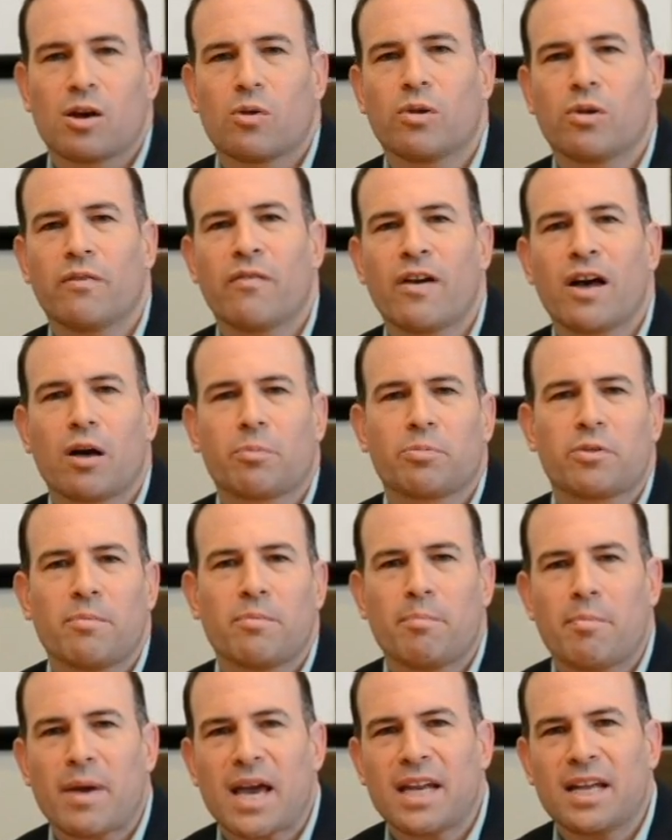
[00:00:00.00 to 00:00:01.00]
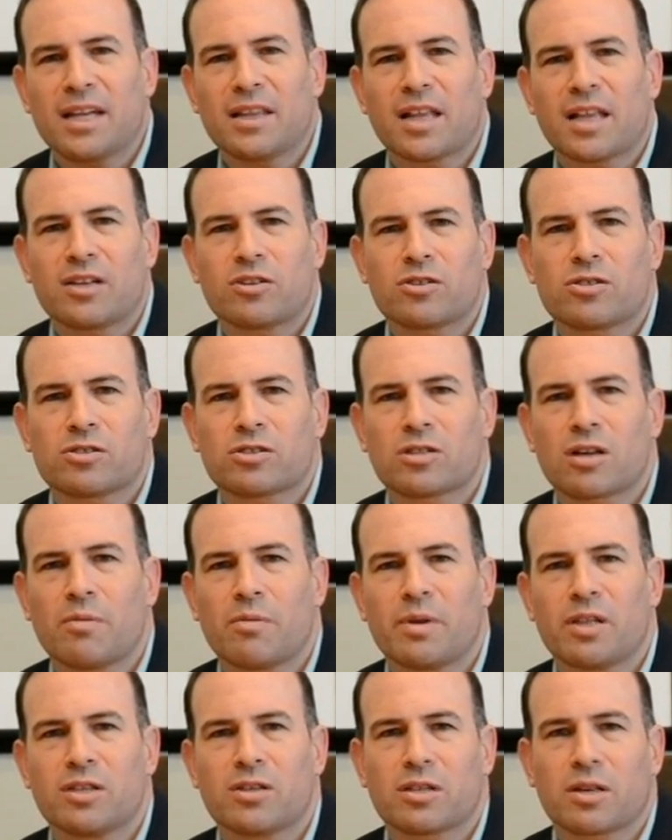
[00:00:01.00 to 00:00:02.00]
We've helped many lenders
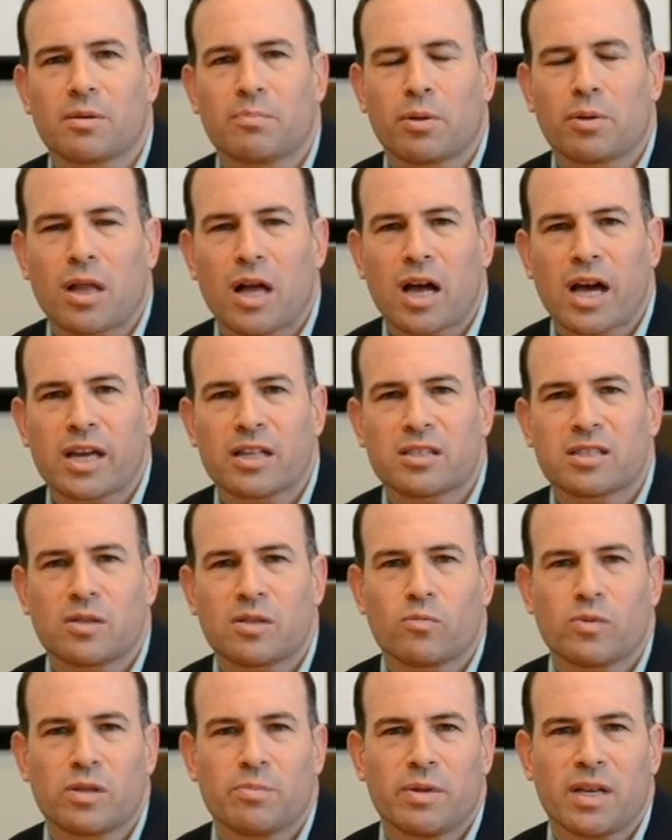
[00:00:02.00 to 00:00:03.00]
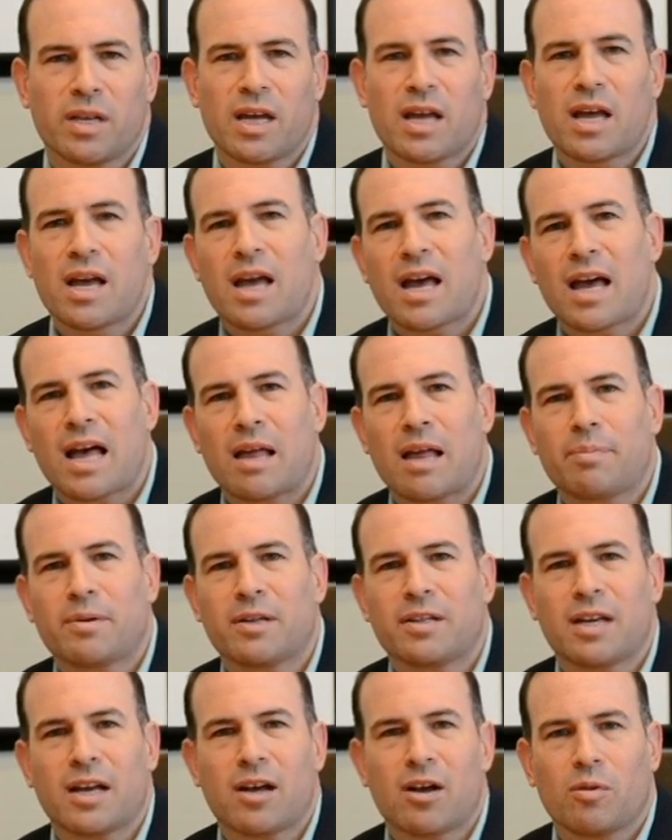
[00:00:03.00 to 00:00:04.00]
come into compliance, and we'd be happy
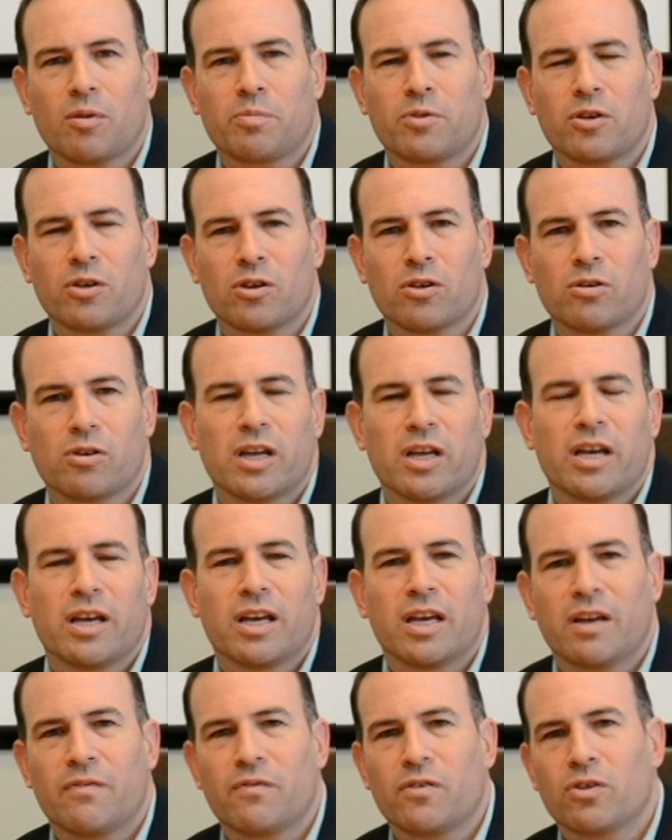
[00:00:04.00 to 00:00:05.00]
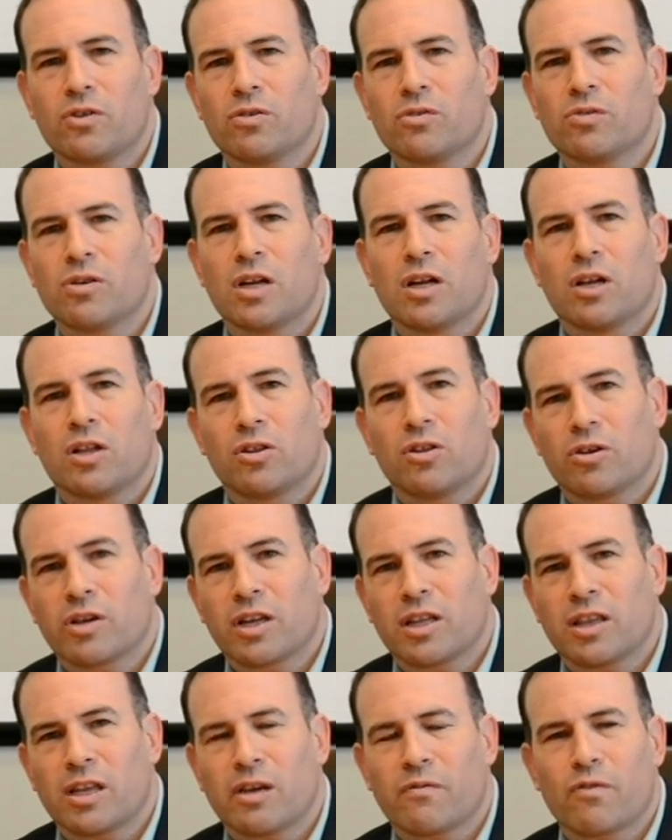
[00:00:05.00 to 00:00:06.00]
to help you. If you look
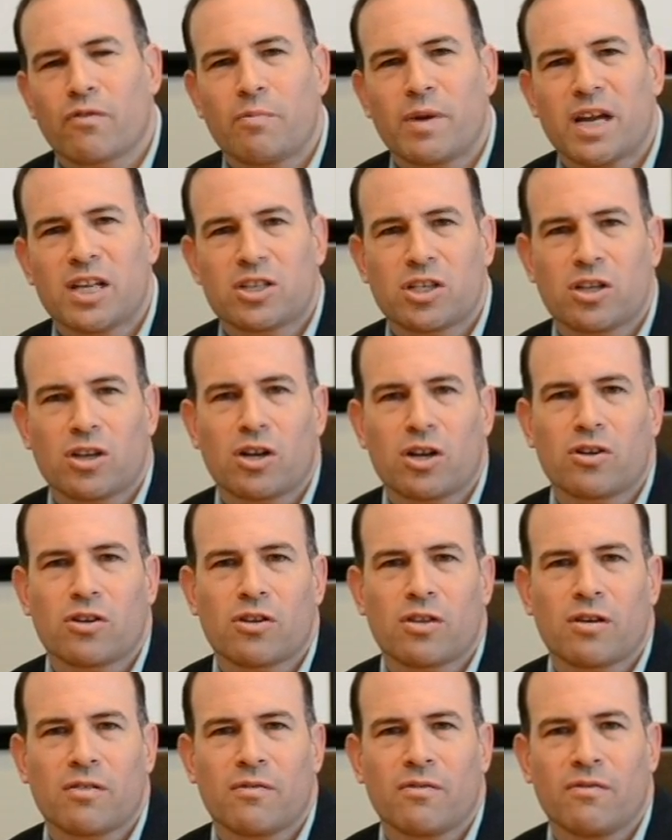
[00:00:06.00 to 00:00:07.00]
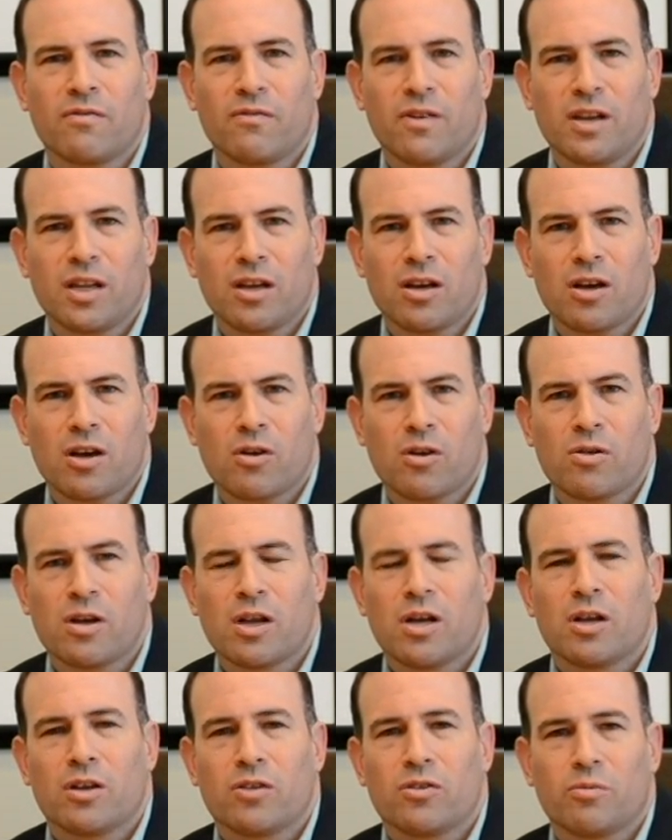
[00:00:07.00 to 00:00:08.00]
at the information under the video,
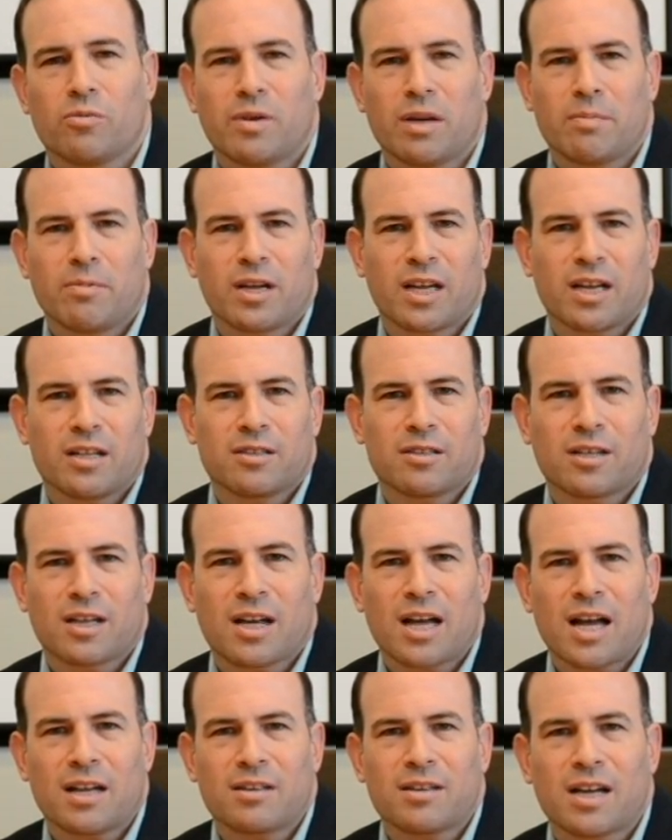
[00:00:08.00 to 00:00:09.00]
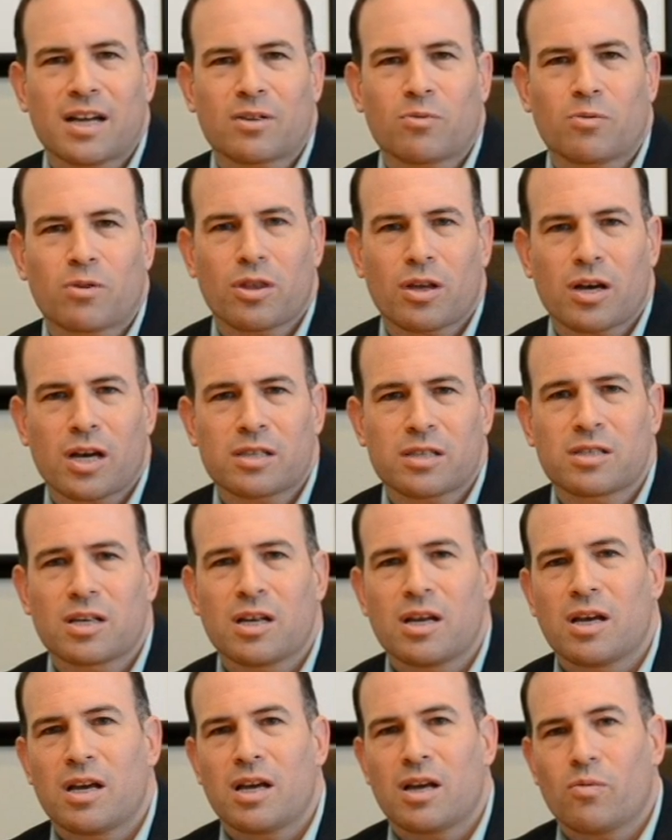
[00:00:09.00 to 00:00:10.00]
you'll be able to get into contact us.
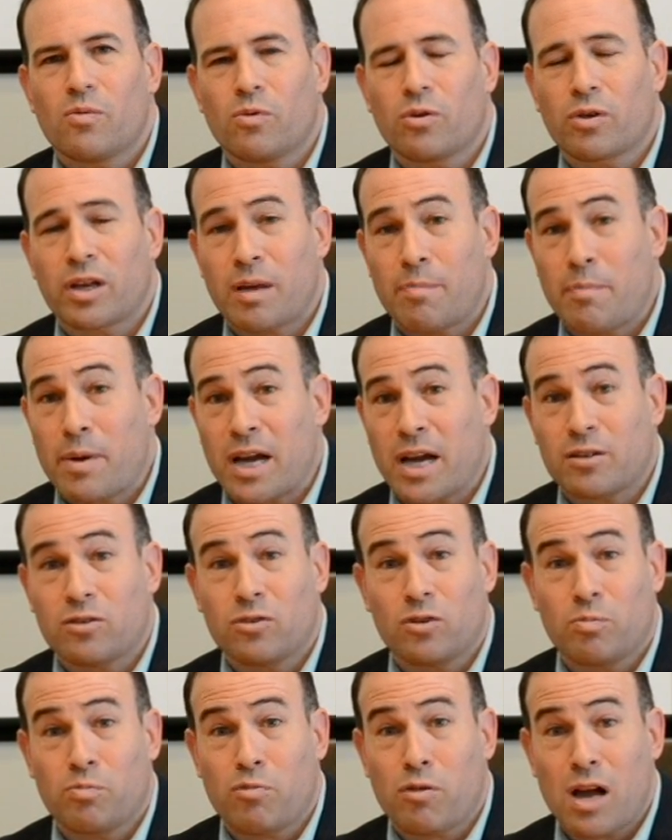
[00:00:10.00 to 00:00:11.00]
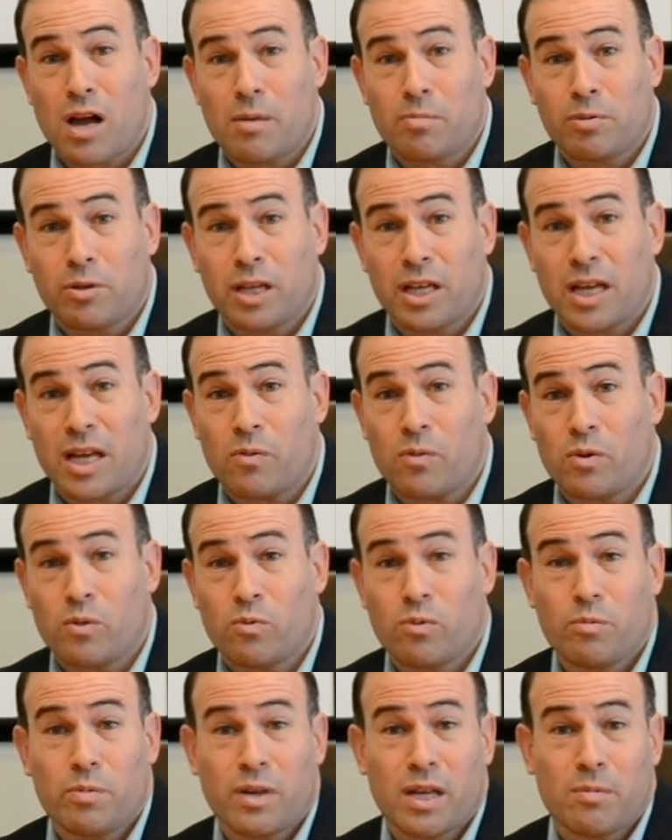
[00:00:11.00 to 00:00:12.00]
We'll get back to you promptly, and we
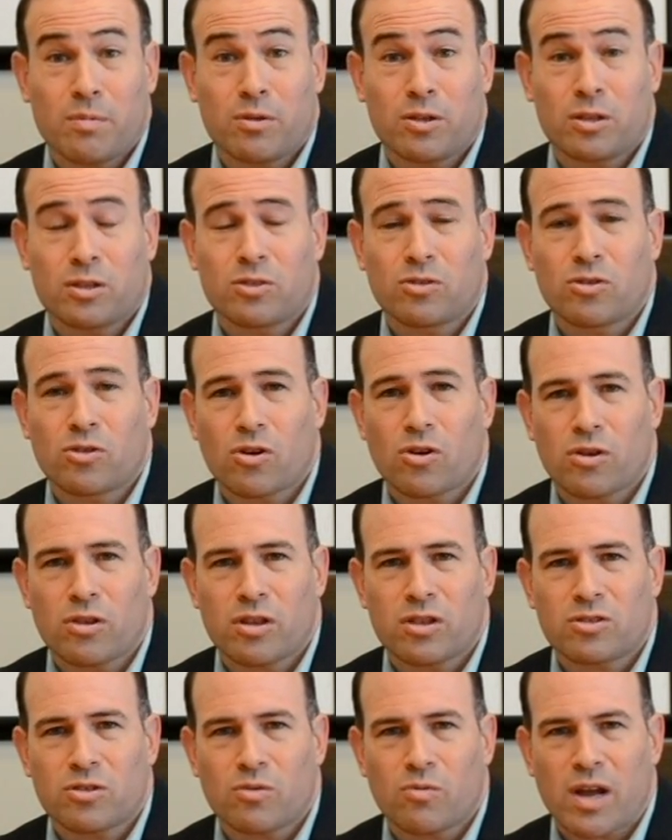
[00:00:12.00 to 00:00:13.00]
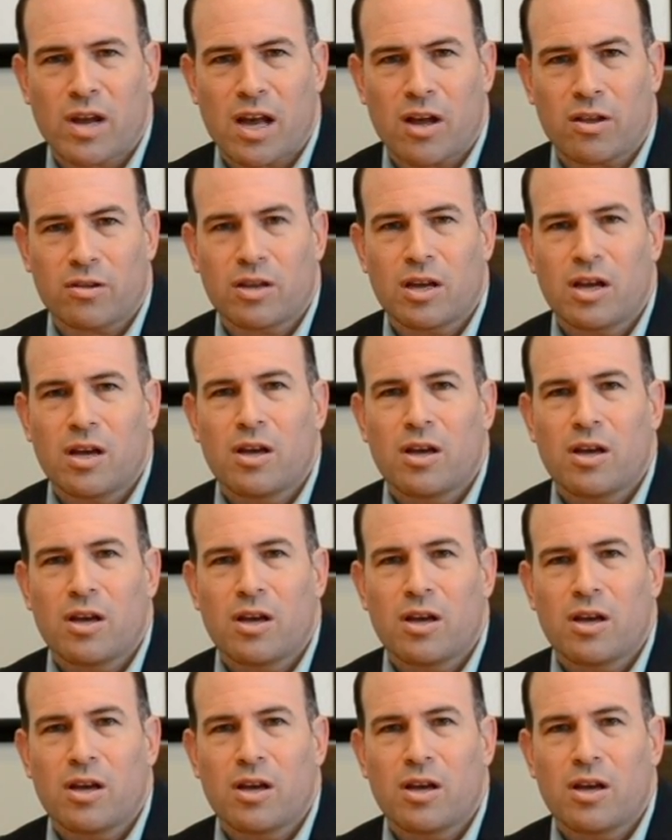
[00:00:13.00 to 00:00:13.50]
will be able to turn this around.